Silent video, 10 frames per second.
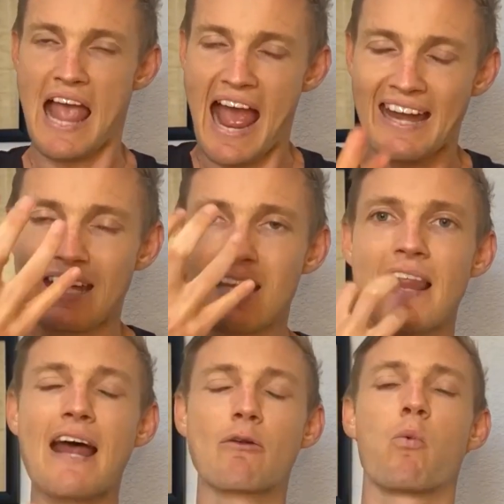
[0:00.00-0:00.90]
And in
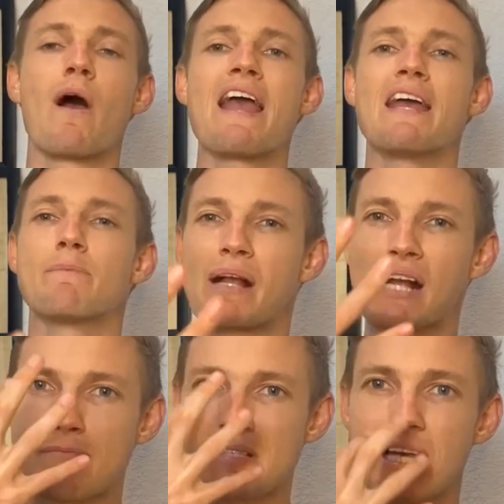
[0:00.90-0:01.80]
that way, it
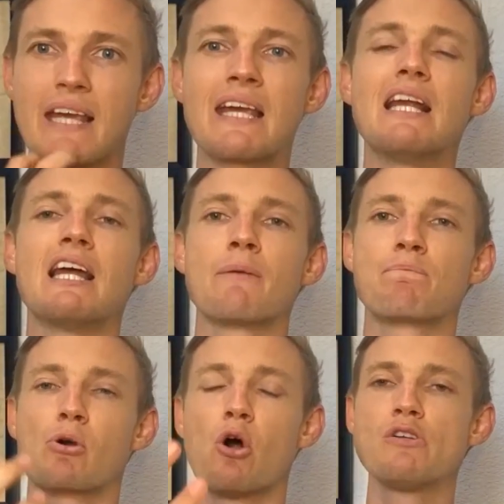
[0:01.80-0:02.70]
becomes a healing
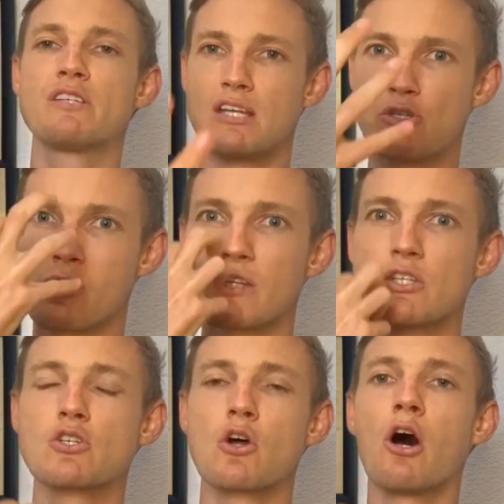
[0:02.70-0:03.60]
process. You can
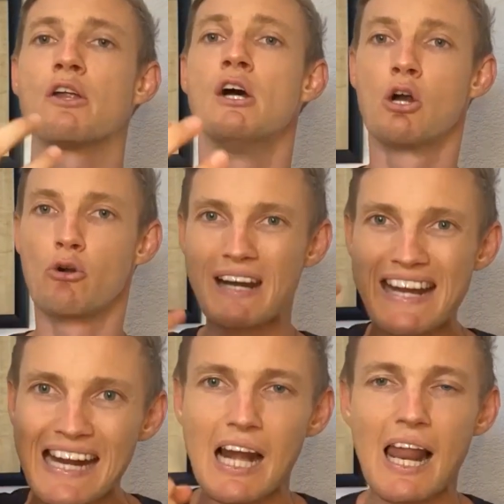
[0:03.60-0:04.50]
start
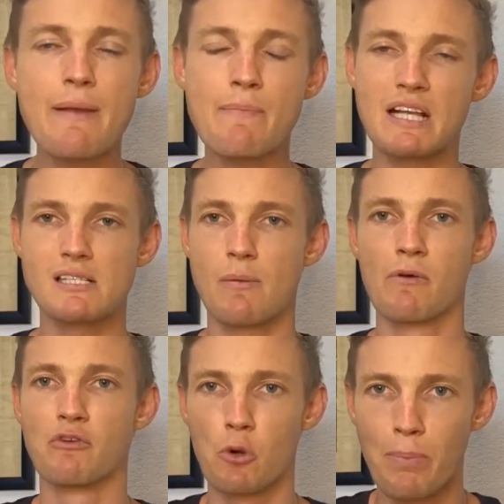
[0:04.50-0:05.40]
reclaiming some
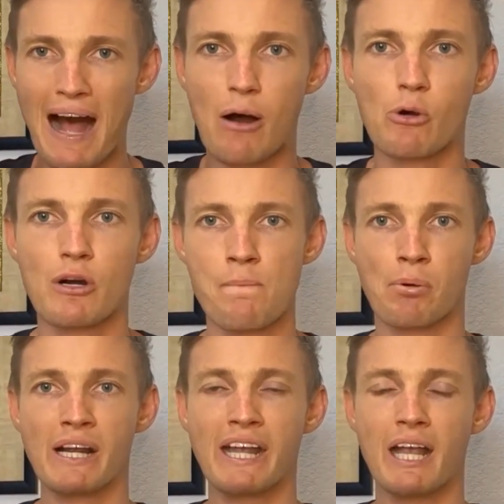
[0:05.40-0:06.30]
of your power and
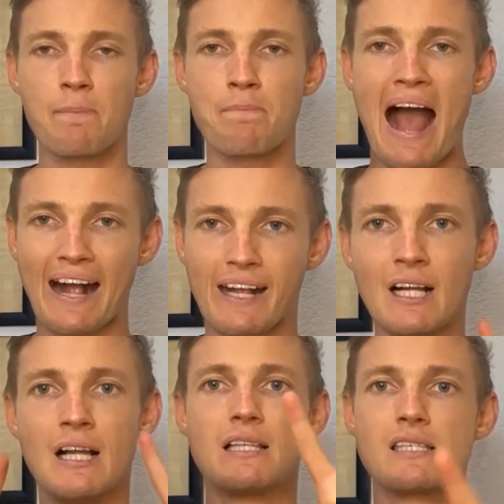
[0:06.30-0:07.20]
bringing it back
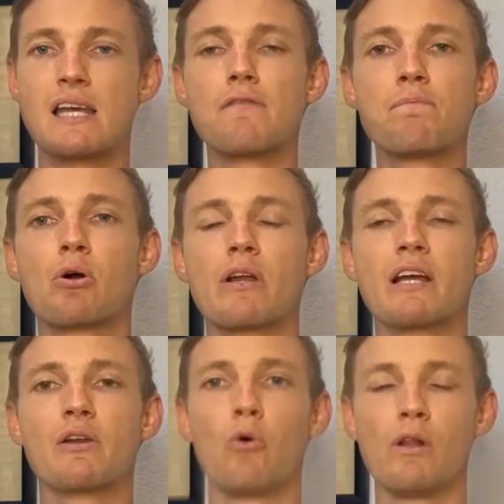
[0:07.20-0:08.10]
instead of putting
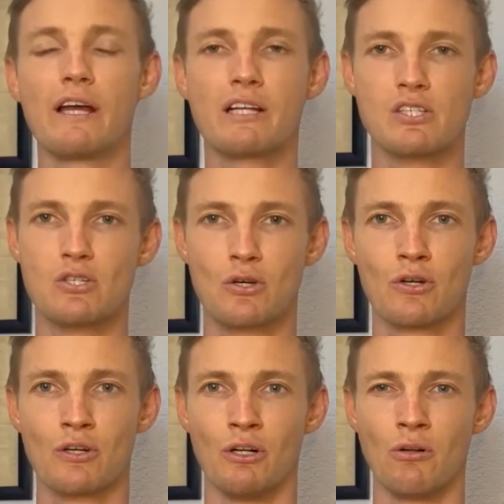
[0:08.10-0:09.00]
it all
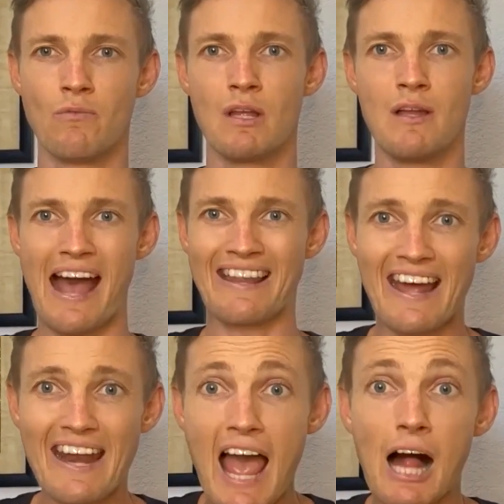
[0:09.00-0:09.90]
external. And
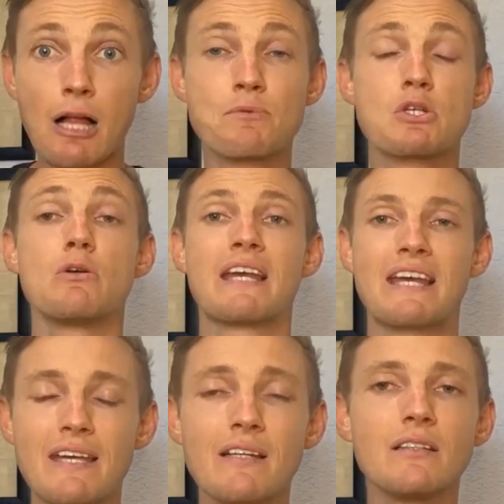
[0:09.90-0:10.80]
that helps you
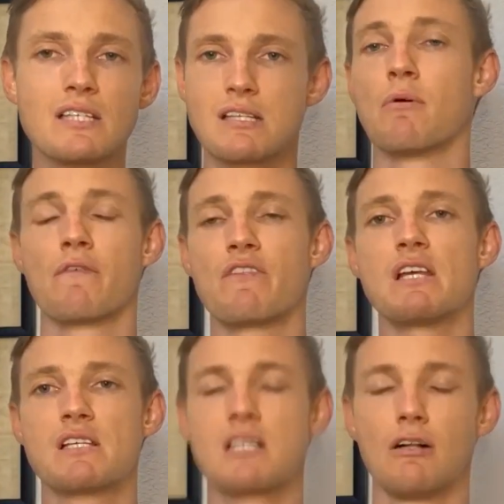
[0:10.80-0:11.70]
heal some of
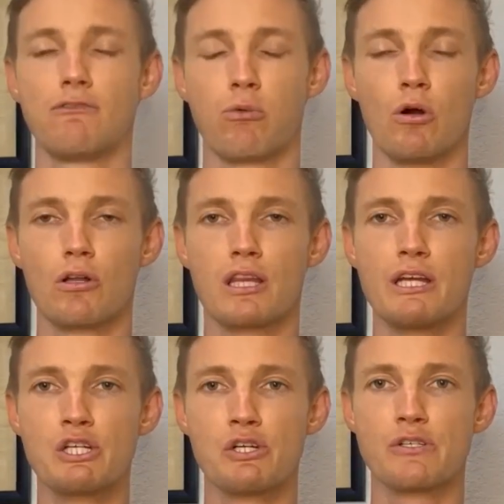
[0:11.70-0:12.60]
these self-worth
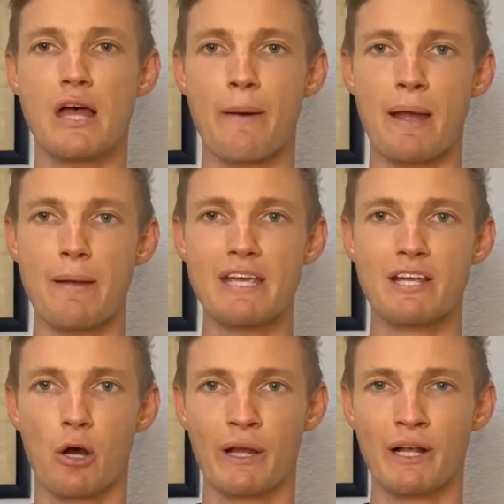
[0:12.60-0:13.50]
issues that may be
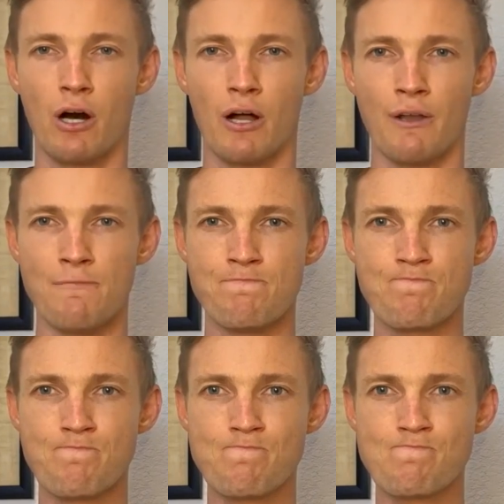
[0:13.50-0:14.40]
going on.
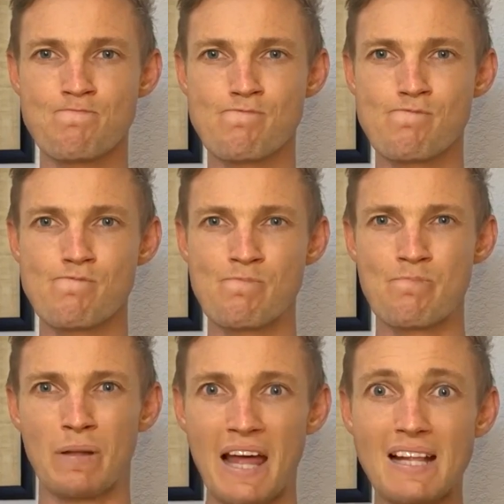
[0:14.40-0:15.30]

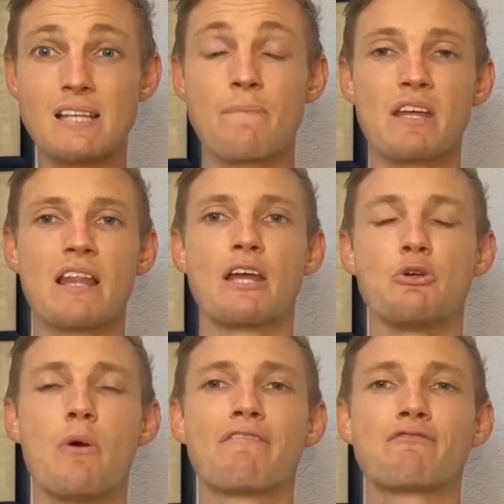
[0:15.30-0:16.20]
But that's something that
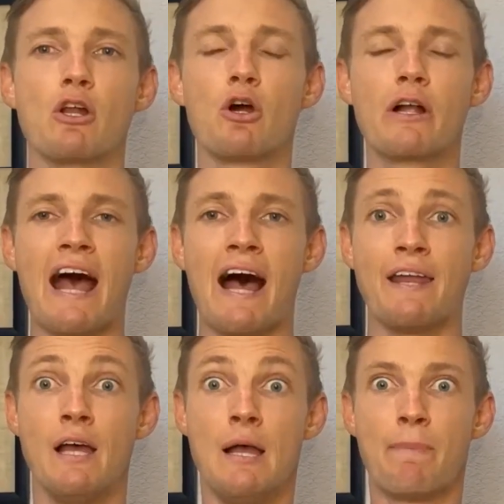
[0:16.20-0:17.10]
you have to look at.
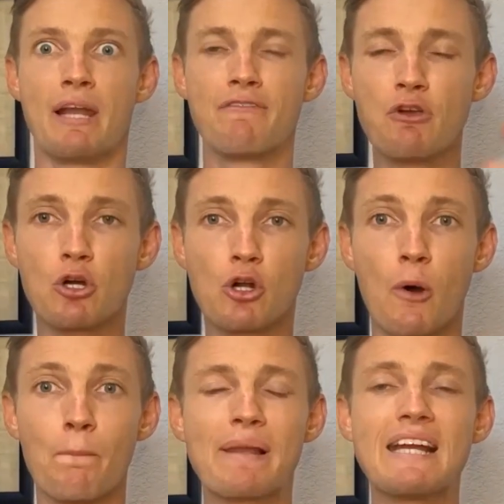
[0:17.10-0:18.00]
But if you're
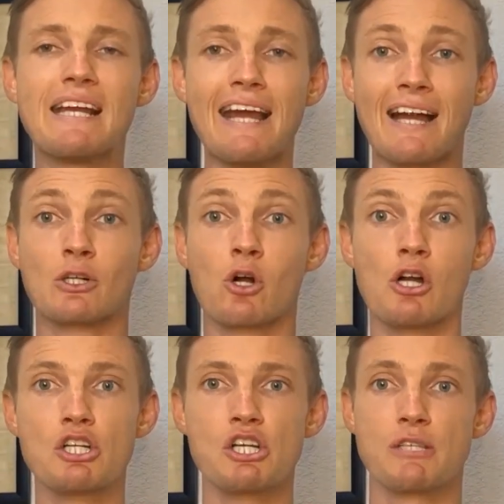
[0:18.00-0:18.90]
completely
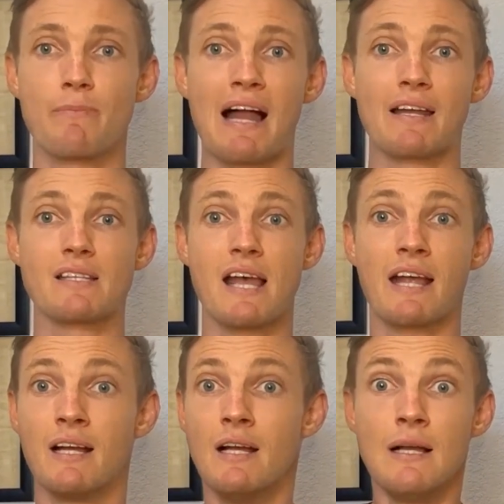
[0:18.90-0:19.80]
unconscious about it,
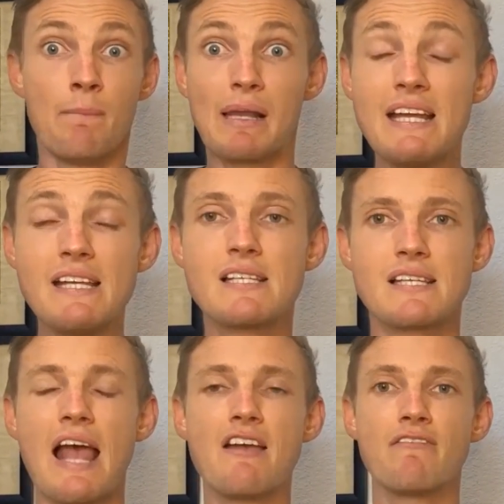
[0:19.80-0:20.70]
saying, please
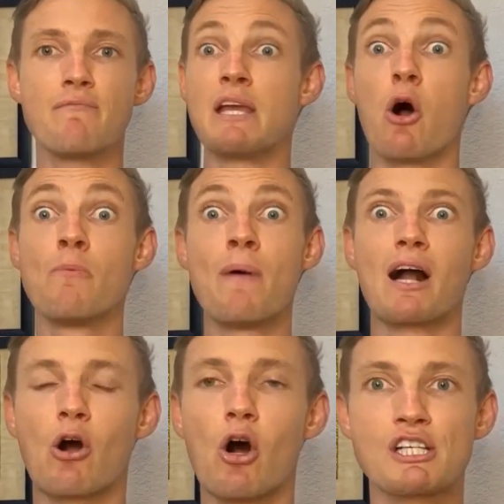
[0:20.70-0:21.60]
save me. Oh my
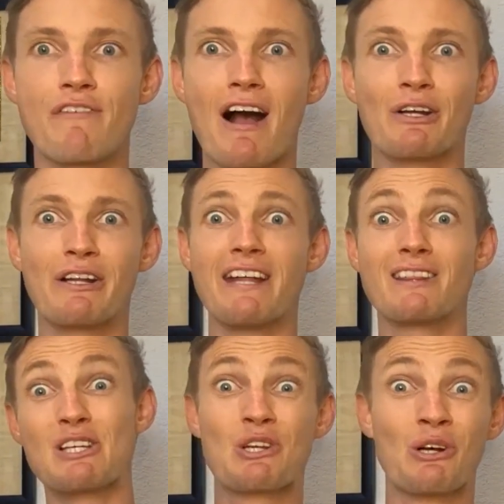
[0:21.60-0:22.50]
gosh, if I could get
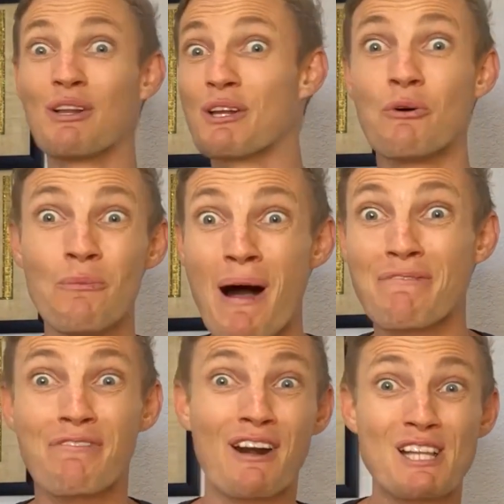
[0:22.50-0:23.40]
this girl and all my
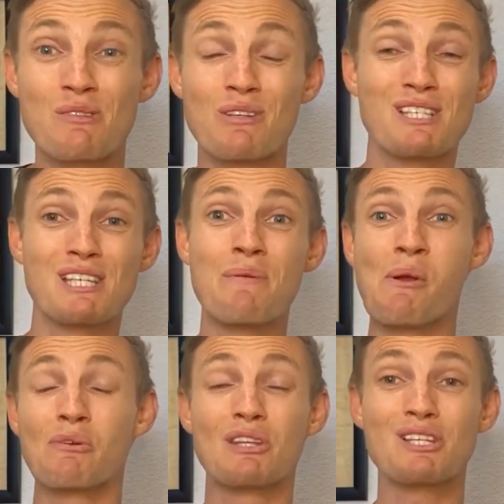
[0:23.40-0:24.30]
friends would see
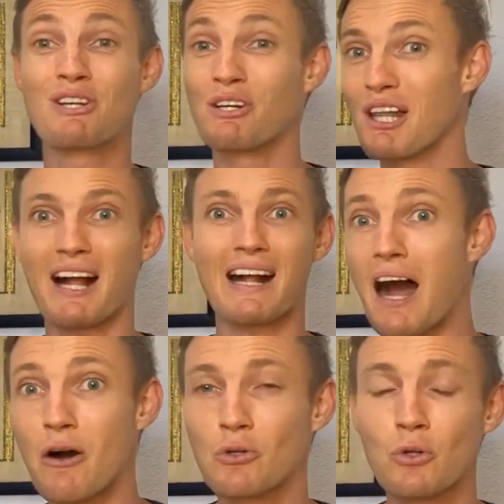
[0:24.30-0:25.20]
me with this girl, like
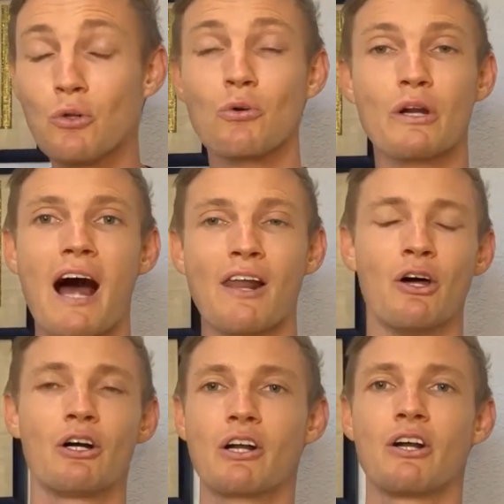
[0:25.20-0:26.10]
how cool would I
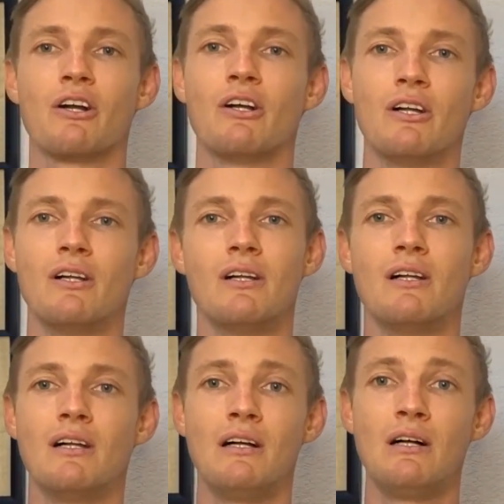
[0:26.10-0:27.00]
look?
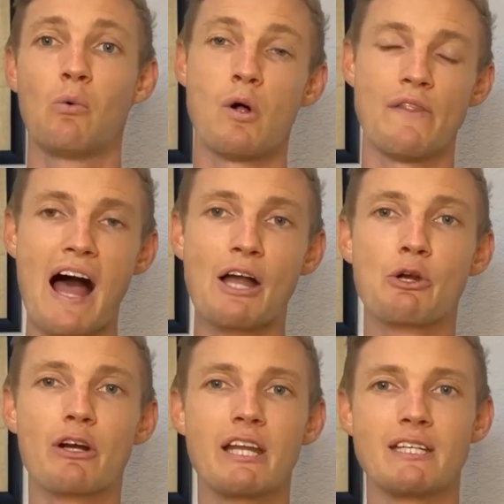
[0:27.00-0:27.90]
Well, now
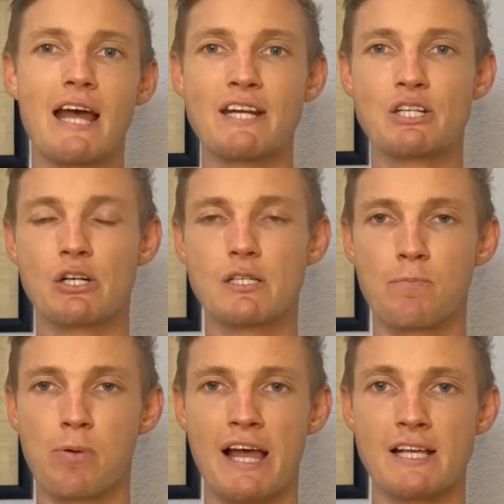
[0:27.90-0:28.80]
you're in a dangerous
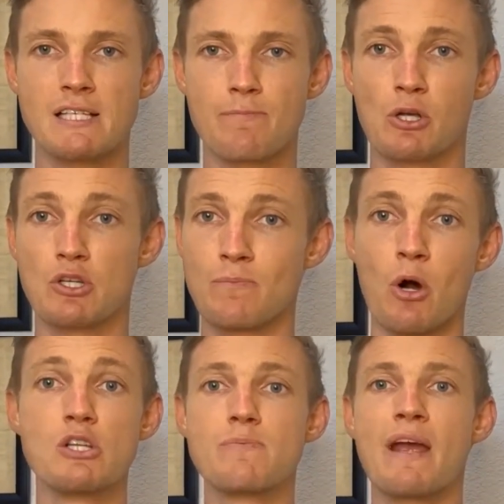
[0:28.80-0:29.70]
place, because
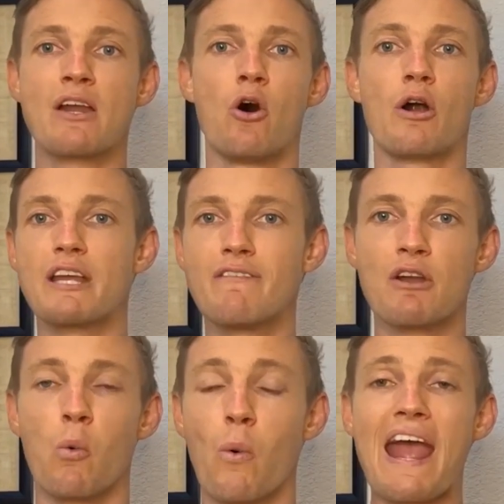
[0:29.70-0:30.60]
most men aren't even
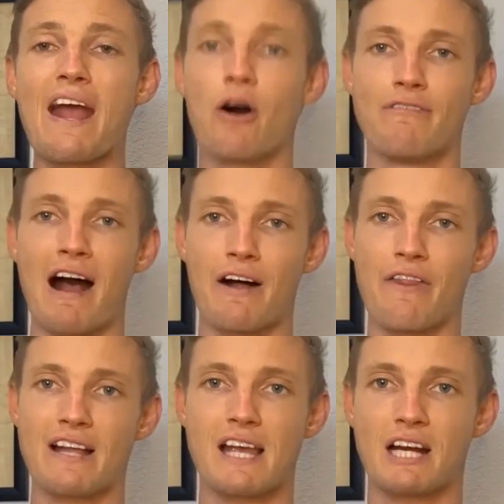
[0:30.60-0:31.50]
aware of how
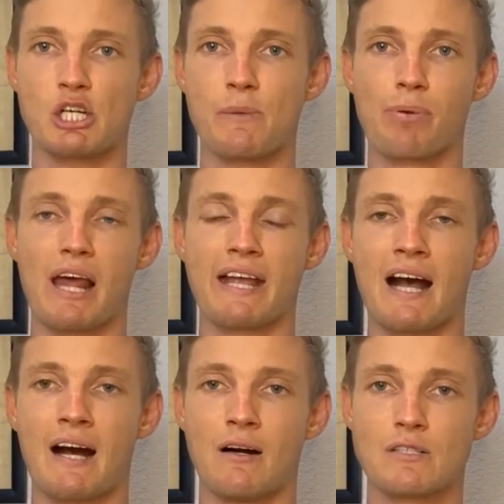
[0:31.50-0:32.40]
that's actually playing
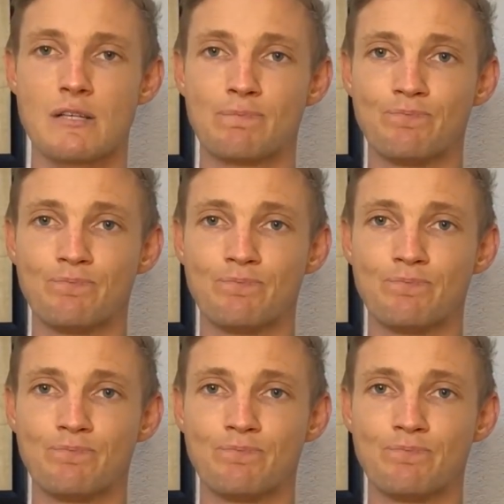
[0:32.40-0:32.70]
out.